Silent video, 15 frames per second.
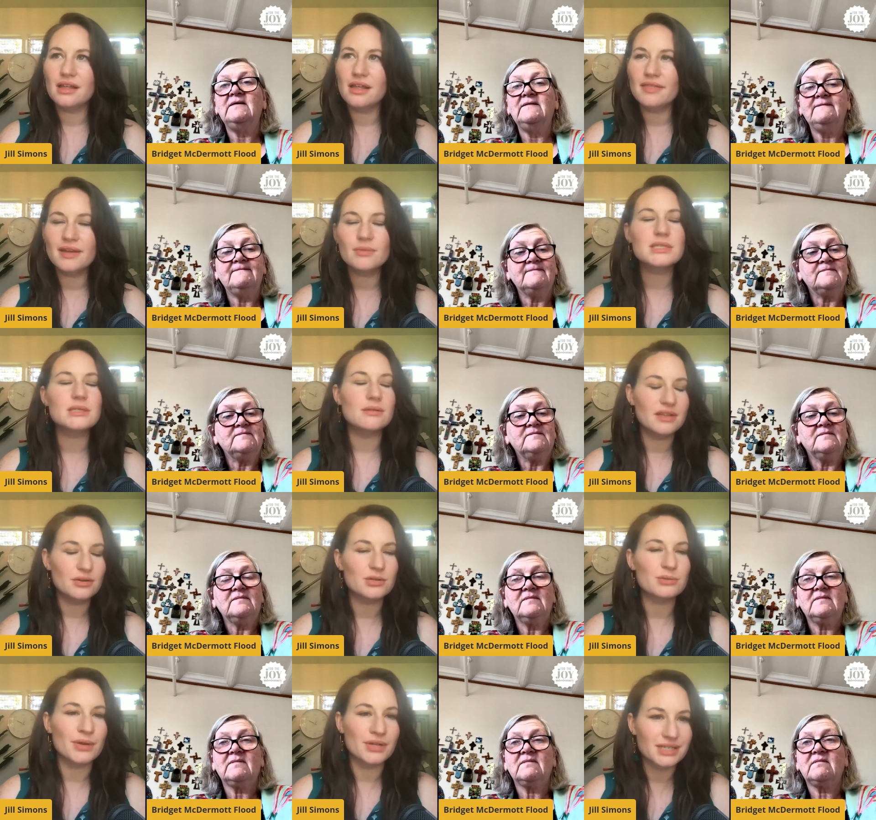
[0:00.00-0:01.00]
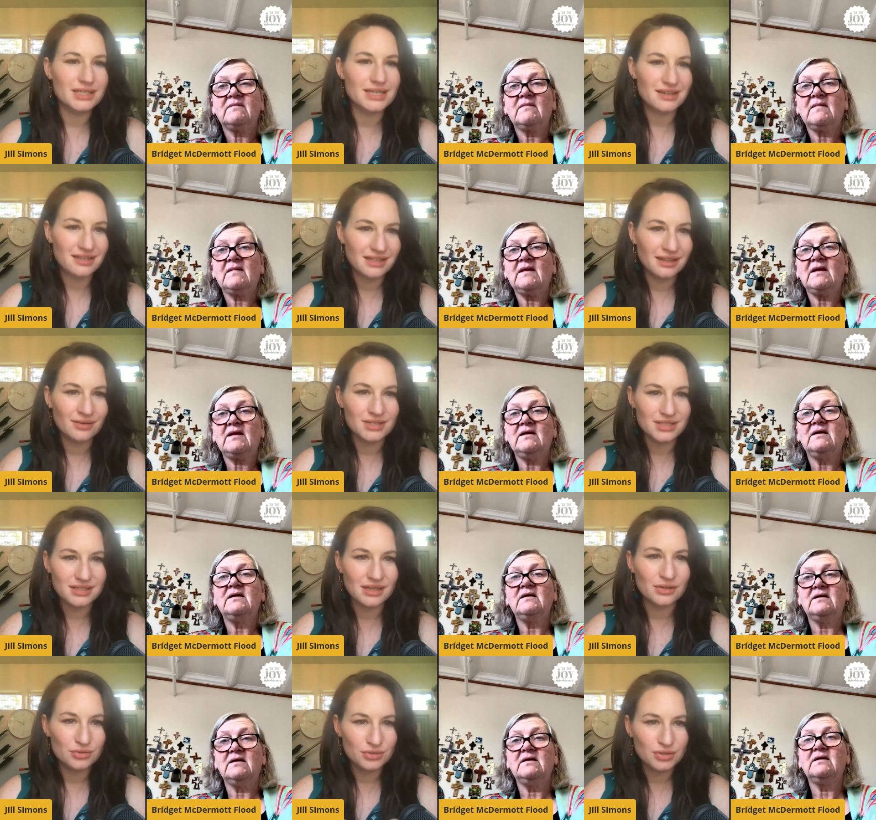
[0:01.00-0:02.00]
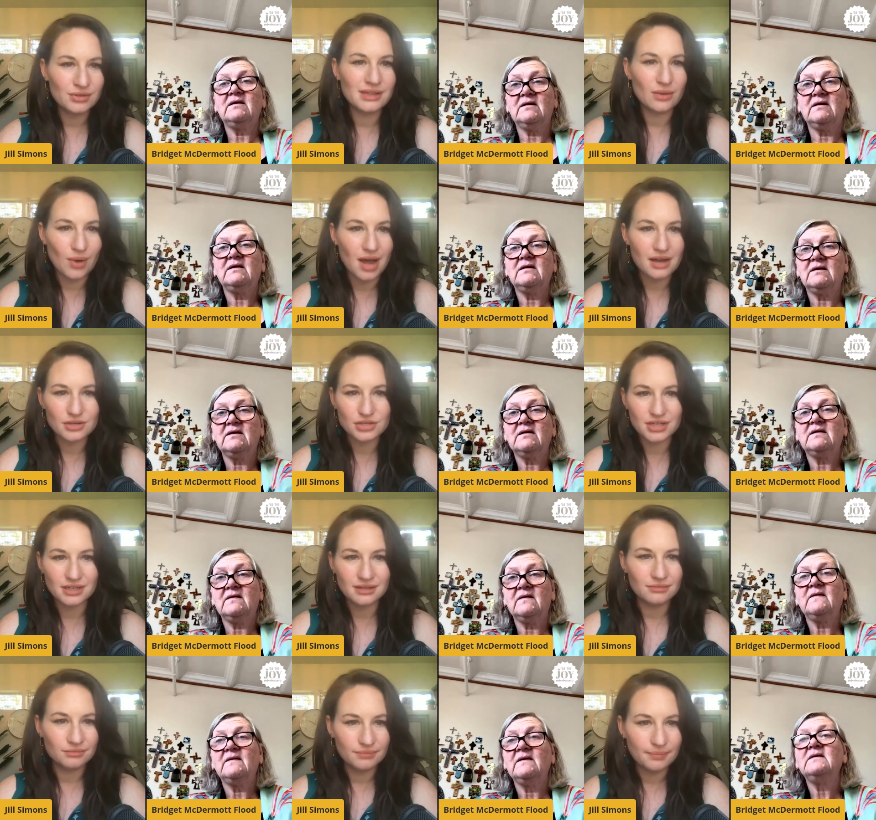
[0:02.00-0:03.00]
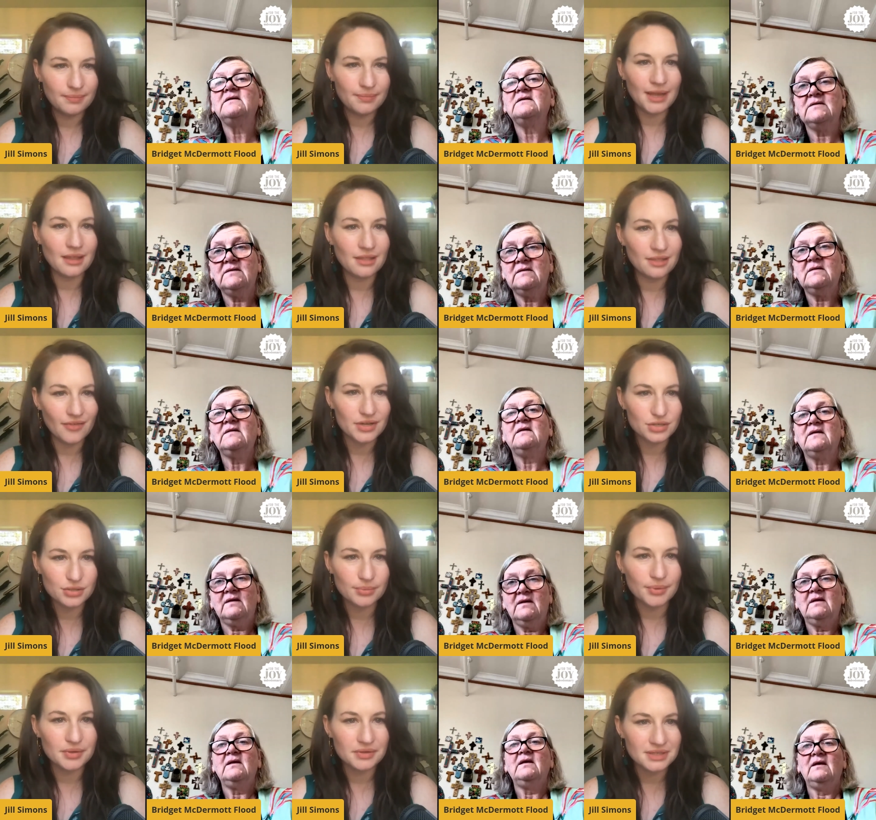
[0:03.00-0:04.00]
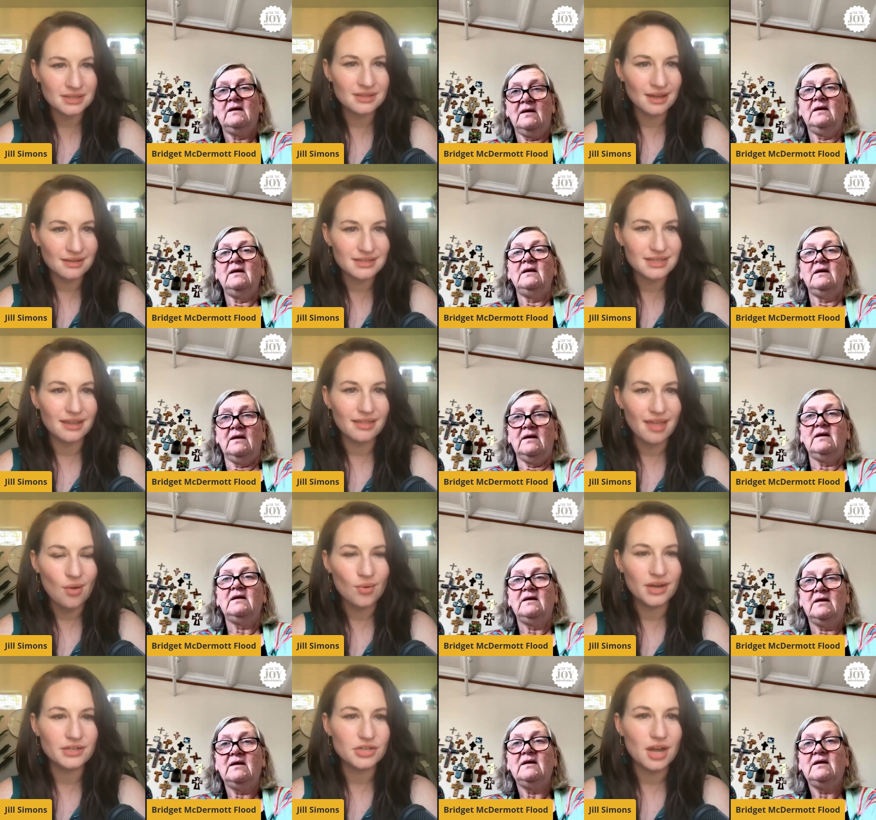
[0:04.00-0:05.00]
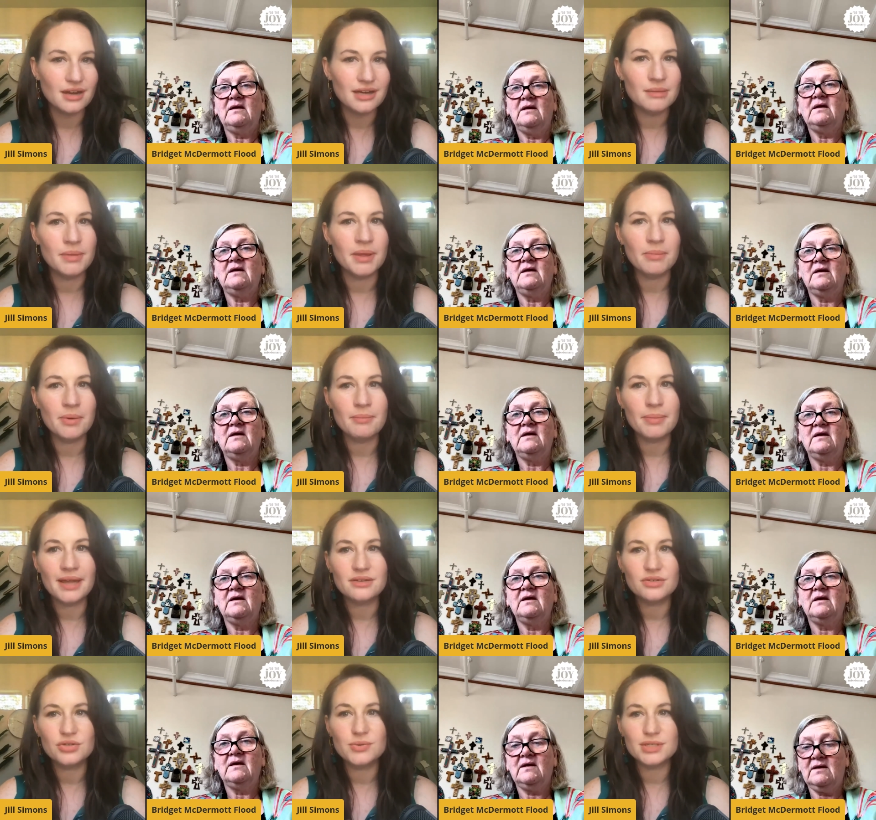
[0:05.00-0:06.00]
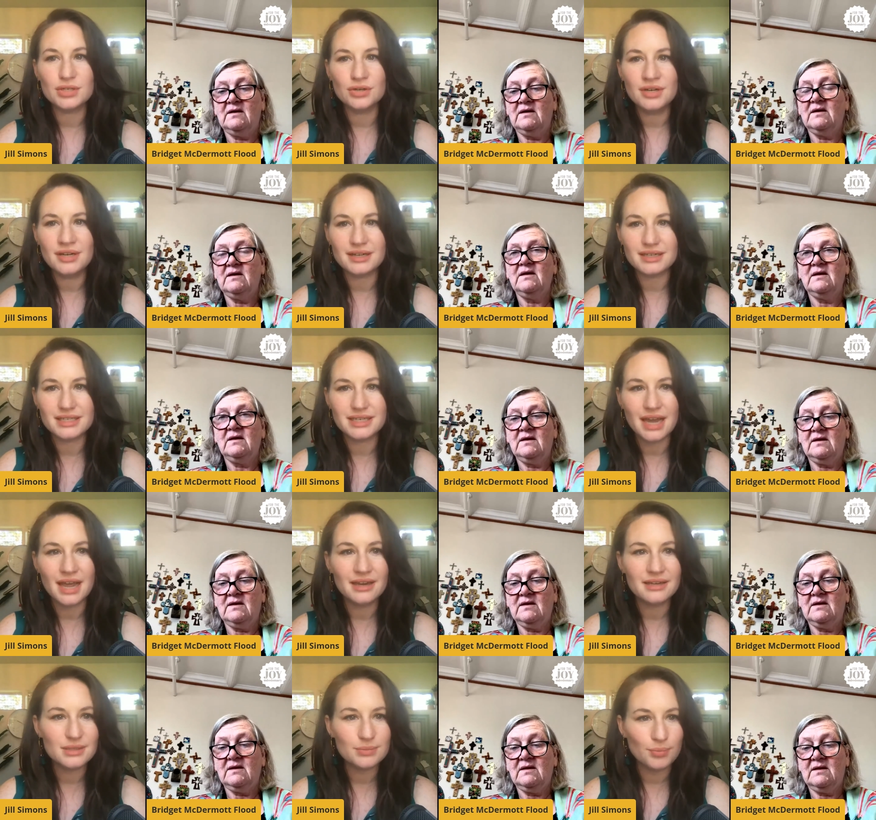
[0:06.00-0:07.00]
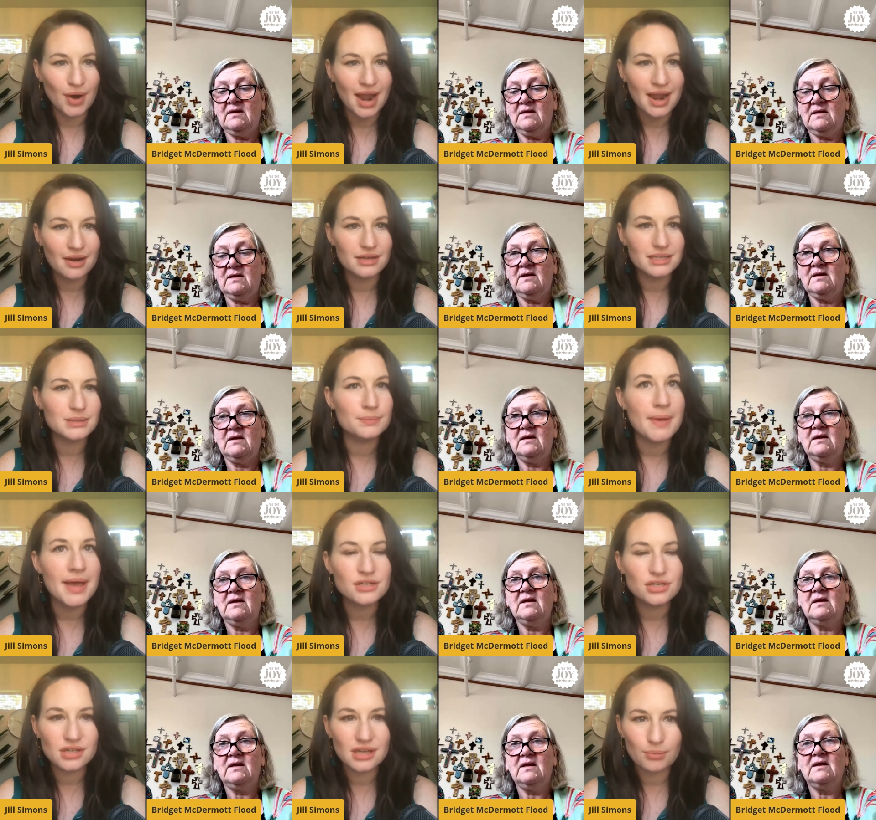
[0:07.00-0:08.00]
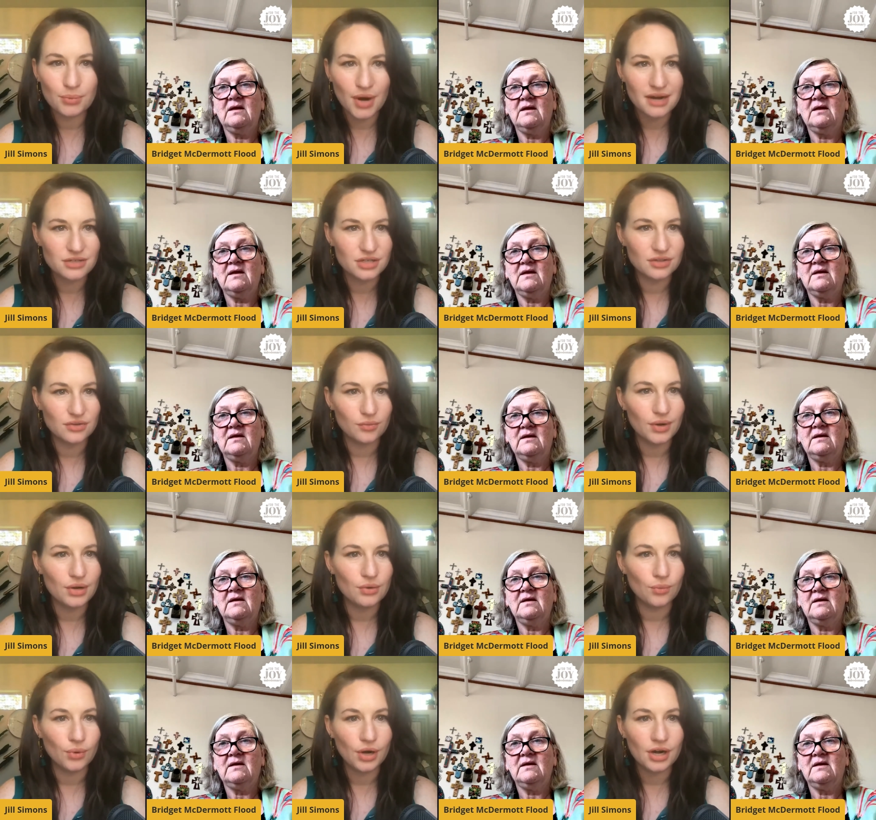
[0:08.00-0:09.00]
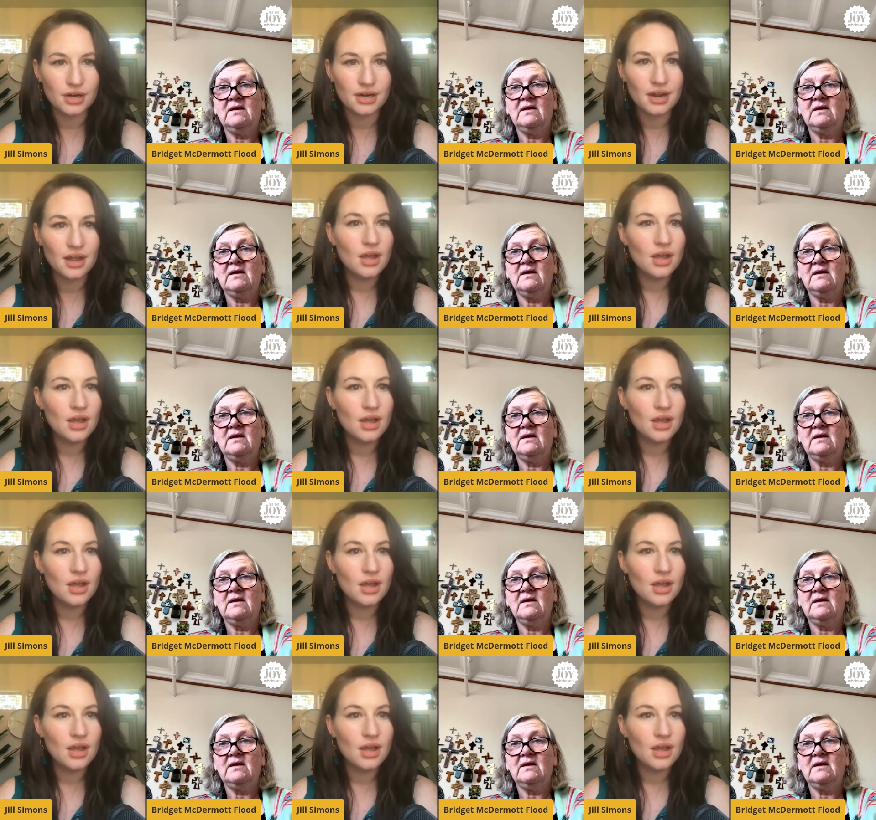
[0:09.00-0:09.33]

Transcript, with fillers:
Speaker 1: there was there was multitasking, there was you know doing the wash and picking the vegetables and things like that while you're talking to people. But to a certain extent, prior, especially prior to the written word,